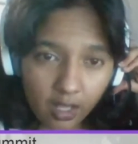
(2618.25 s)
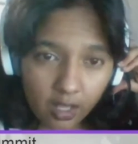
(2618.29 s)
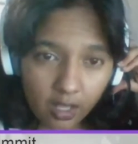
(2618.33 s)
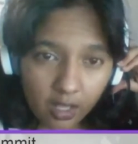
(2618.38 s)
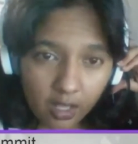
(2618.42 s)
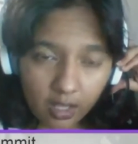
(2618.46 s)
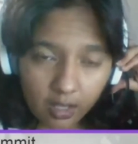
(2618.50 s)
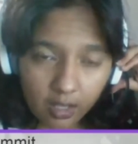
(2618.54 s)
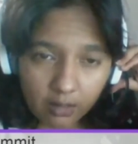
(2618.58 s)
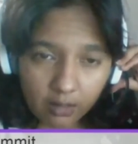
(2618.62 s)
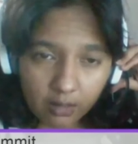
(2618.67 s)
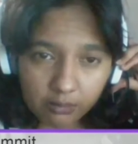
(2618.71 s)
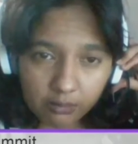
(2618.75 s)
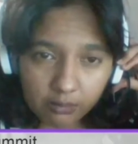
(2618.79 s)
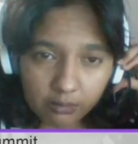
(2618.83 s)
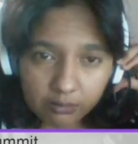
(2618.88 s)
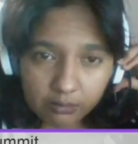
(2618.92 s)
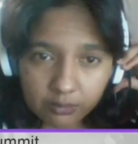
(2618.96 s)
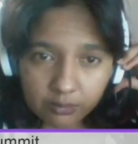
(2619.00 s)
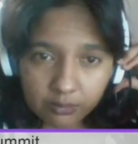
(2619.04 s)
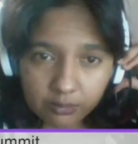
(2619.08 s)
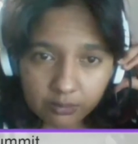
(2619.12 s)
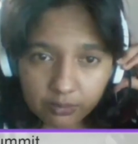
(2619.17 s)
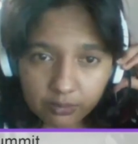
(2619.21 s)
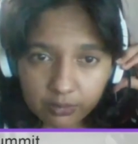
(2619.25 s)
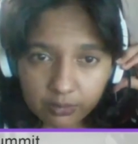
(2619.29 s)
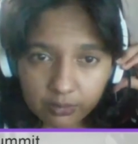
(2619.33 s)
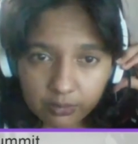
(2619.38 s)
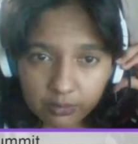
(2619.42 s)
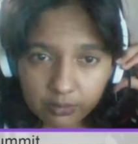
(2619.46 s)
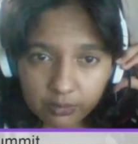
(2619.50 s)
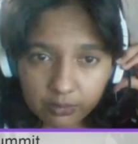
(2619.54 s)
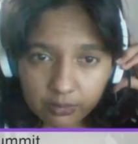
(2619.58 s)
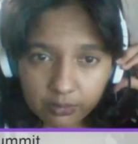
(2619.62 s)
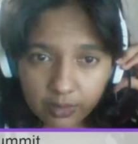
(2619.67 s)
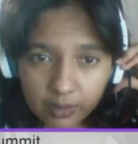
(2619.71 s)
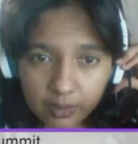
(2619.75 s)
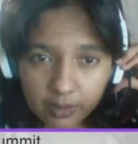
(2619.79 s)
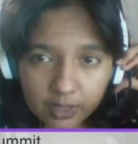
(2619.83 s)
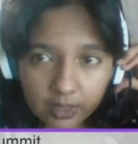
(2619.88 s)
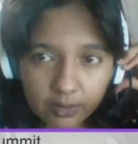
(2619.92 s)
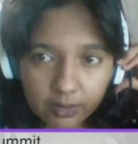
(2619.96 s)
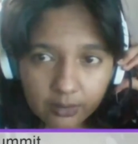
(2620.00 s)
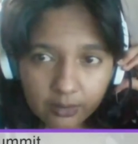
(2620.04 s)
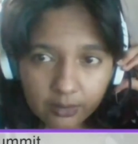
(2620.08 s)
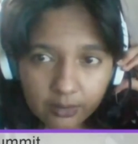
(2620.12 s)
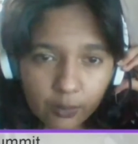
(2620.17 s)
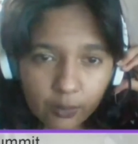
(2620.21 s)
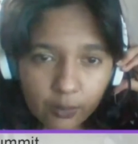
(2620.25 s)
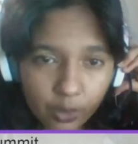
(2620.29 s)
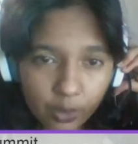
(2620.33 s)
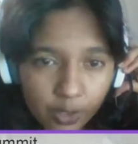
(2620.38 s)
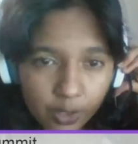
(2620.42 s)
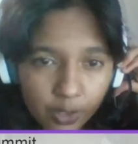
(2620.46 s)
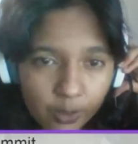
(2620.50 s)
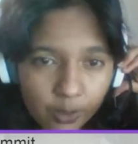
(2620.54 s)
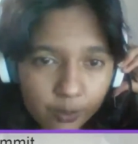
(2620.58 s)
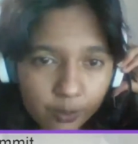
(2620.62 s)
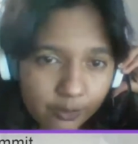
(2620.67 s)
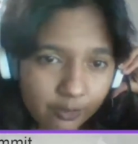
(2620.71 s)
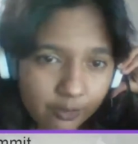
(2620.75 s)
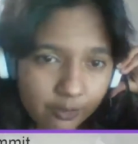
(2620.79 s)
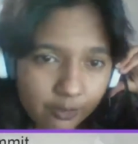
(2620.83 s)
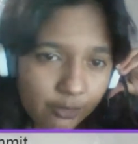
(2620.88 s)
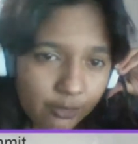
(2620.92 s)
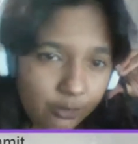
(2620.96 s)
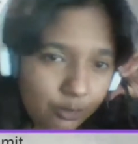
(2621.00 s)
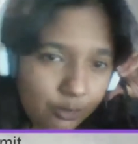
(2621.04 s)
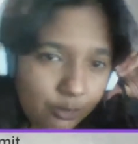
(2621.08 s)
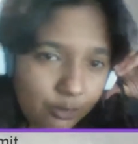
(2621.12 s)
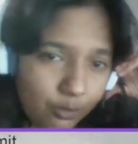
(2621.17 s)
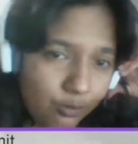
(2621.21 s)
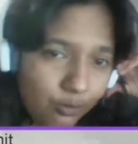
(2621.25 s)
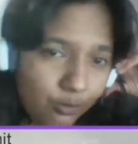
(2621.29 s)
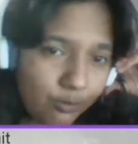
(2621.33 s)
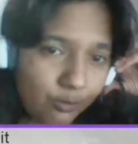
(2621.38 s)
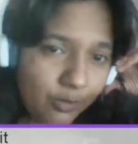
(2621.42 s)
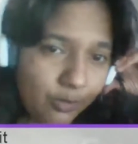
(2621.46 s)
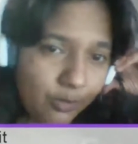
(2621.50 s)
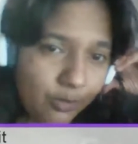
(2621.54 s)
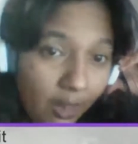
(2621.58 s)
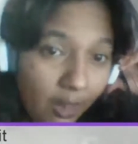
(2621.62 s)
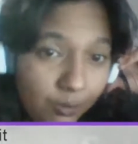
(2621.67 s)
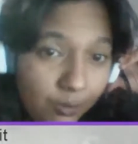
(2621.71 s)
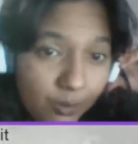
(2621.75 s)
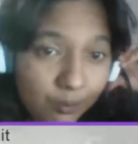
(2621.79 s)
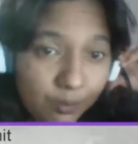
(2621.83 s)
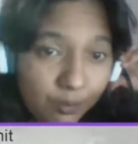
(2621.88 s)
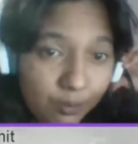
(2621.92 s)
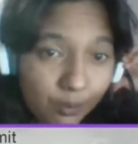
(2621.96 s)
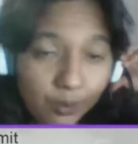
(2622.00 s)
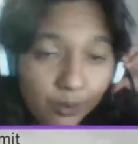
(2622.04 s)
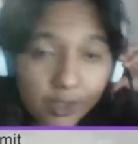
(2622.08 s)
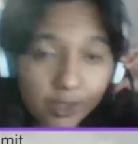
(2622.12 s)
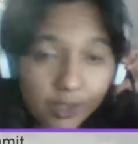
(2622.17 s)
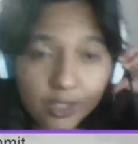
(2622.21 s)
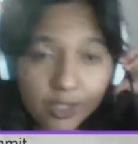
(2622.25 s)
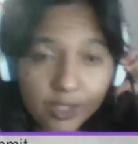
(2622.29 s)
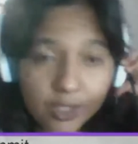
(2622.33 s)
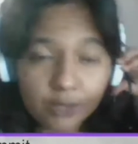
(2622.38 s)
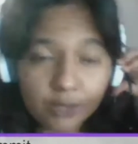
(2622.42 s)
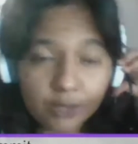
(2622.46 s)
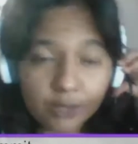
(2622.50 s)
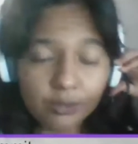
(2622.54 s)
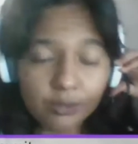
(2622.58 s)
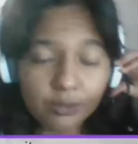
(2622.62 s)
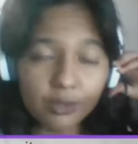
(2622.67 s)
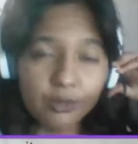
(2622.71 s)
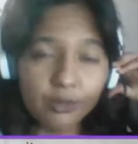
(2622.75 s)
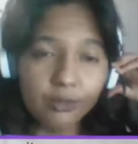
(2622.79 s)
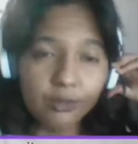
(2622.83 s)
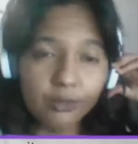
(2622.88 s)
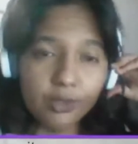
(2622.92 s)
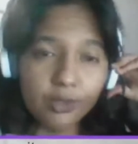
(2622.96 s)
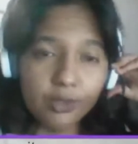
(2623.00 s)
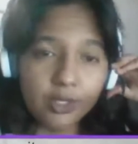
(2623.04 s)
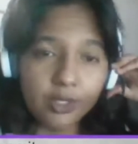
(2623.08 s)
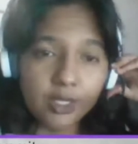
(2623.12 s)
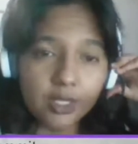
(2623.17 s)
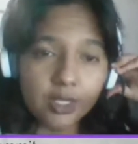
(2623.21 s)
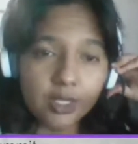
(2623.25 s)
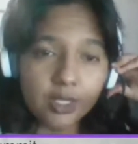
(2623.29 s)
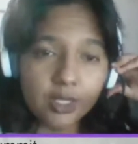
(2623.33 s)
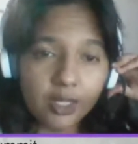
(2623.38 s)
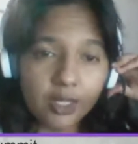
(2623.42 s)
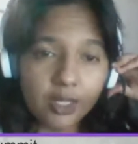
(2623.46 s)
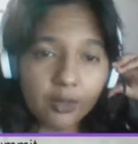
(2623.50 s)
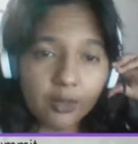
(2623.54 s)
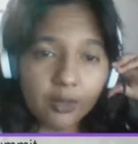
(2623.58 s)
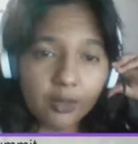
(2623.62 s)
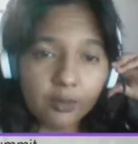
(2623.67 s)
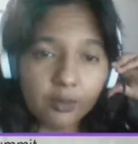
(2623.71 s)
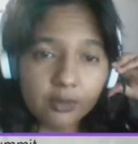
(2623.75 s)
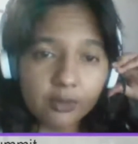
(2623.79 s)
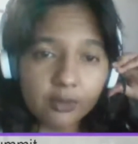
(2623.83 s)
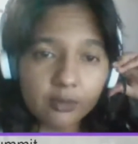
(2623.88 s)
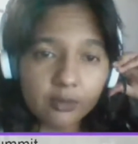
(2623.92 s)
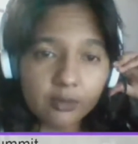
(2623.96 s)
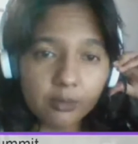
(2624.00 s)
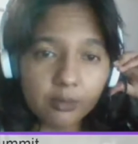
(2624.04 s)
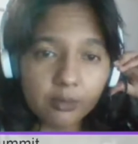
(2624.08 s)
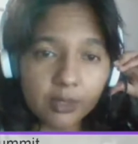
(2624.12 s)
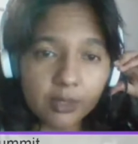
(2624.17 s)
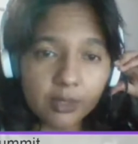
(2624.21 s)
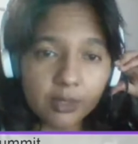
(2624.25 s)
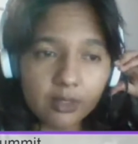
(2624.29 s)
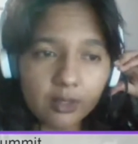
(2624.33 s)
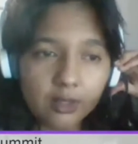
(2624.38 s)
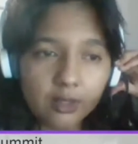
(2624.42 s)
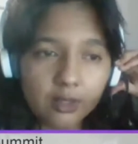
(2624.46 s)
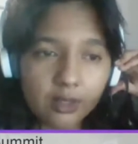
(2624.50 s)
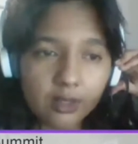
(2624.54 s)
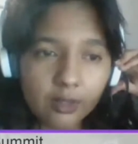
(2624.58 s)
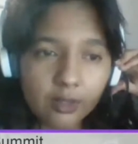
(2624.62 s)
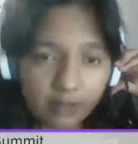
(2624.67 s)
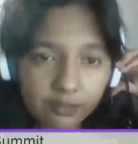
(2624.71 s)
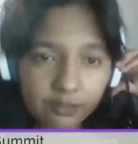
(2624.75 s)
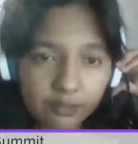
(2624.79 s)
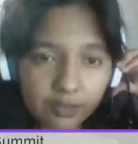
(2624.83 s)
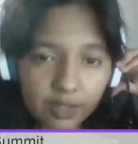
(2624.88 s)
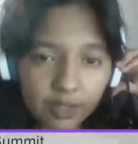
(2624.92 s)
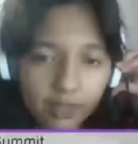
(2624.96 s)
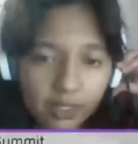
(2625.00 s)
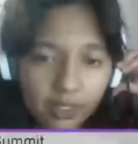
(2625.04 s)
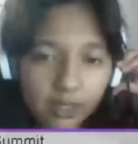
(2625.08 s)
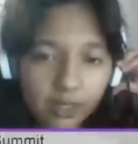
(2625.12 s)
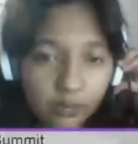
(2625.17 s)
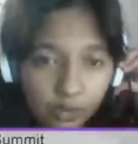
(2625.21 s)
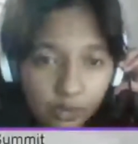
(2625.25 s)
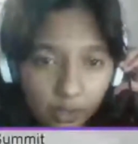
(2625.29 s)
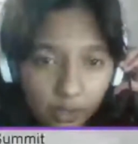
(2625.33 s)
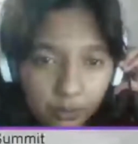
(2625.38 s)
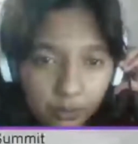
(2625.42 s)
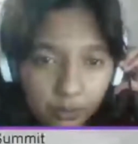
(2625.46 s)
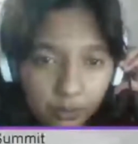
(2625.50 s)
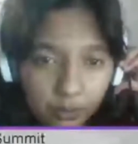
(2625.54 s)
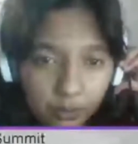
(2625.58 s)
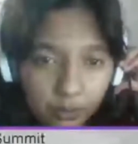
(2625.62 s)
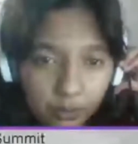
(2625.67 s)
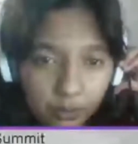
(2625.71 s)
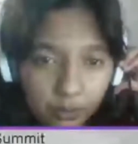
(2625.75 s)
they were not in a position to tell people what they were doing, and it was hard for them, and they did a good job.